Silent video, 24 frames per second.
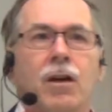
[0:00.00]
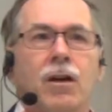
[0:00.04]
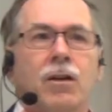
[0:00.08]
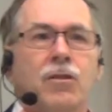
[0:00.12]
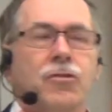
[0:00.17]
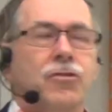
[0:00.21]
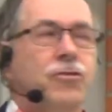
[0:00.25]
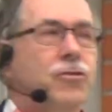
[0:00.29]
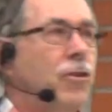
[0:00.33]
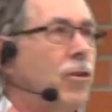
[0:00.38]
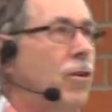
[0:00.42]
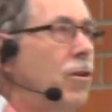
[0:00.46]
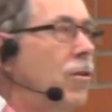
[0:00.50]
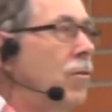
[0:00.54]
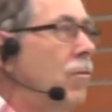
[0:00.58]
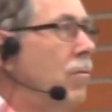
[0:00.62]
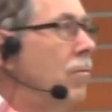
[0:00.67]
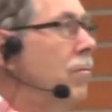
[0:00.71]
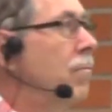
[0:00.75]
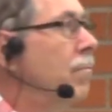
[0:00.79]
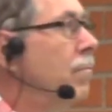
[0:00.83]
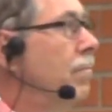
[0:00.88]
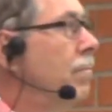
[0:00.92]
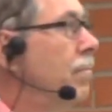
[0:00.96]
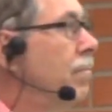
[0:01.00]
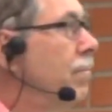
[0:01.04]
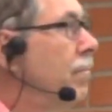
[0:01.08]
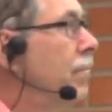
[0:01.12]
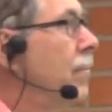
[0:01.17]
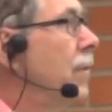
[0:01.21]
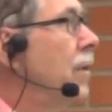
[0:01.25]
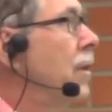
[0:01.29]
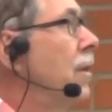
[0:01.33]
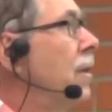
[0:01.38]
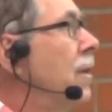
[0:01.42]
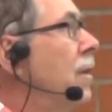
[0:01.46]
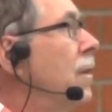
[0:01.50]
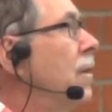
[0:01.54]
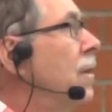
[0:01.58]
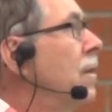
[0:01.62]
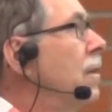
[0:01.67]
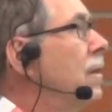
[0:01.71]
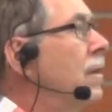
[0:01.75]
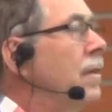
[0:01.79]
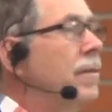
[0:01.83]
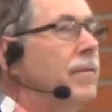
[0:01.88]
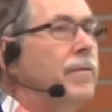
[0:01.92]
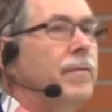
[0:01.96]
So
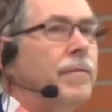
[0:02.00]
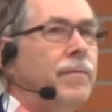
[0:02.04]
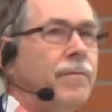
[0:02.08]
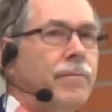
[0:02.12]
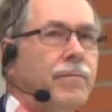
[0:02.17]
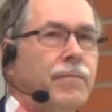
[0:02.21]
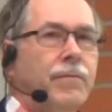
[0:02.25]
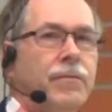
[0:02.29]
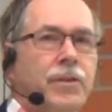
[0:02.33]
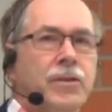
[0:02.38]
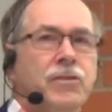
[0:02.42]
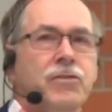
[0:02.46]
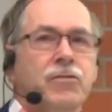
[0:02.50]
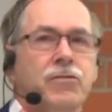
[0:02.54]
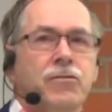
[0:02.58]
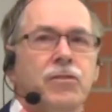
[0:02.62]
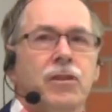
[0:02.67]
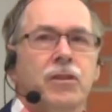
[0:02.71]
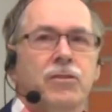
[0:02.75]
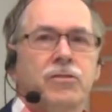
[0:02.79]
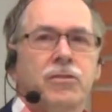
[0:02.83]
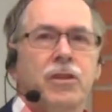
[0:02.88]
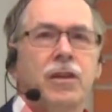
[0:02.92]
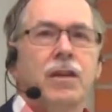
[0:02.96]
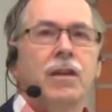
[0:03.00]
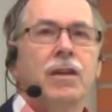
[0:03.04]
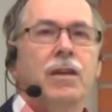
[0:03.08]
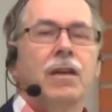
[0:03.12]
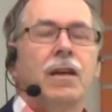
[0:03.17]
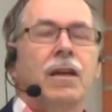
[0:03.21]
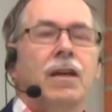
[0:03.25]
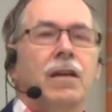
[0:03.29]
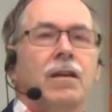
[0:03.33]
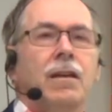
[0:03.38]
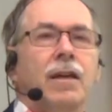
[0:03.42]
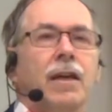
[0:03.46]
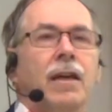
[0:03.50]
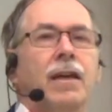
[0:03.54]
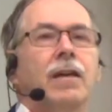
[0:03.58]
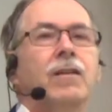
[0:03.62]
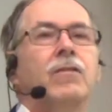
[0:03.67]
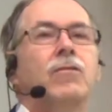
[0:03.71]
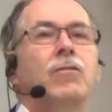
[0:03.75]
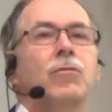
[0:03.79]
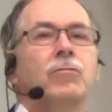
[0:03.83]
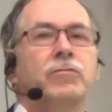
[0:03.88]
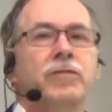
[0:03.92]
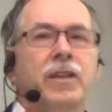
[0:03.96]
this is just a
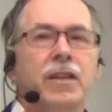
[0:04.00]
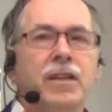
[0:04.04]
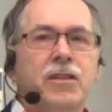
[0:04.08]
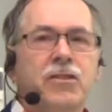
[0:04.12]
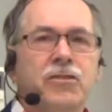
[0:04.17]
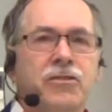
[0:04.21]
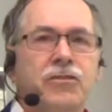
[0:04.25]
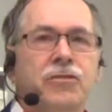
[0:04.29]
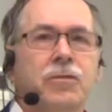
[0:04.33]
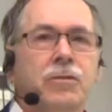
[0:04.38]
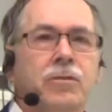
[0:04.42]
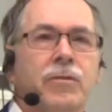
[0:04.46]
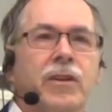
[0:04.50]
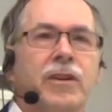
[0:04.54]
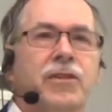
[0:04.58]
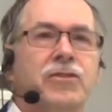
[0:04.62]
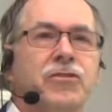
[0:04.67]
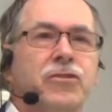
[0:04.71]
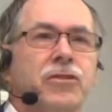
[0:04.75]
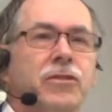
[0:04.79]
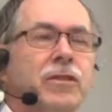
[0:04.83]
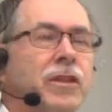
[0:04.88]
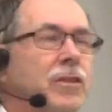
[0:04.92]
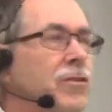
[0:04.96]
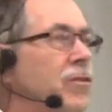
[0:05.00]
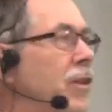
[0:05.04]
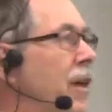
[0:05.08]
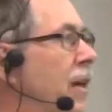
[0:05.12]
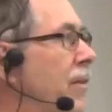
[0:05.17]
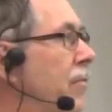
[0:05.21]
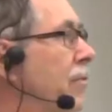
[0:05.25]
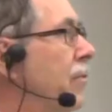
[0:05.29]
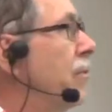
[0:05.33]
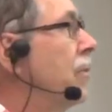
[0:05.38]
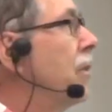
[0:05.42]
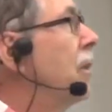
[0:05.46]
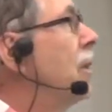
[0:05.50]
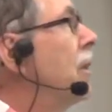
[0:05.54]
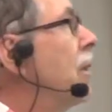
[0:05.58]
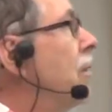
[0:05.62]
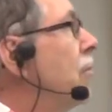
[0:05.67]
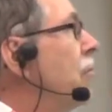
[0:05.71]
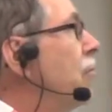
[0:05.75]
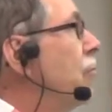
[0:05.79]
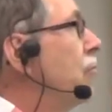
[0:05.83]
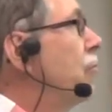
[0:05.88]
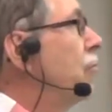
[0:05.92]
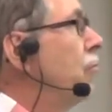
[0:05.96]
rotational question that
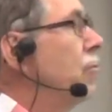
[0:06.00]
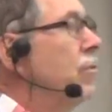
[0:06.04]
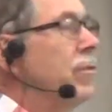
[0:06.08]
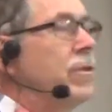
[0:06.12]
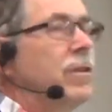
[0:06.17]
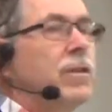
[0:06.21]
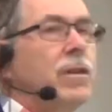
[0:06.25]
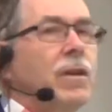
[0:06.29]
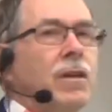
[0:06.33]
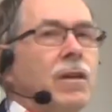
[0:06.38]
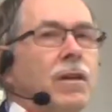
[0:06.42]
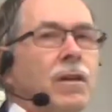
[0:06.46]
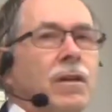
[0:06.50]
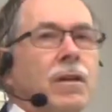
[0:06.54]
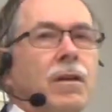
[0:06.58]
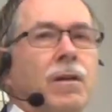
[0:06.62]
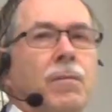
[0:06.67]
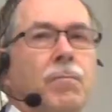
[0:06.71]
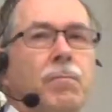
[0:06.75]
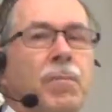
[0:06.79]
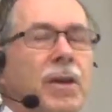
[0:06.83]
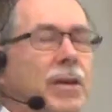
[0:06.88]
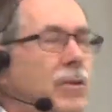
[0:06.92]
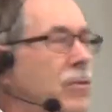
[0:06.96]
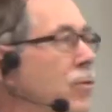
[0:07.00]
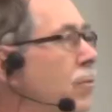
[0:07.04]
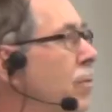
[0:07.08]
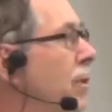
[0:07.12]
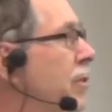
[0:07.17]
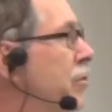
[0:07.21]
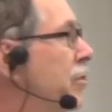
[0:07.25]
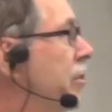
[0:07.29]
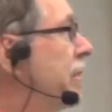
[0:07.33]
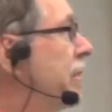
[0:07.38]
you should pay too much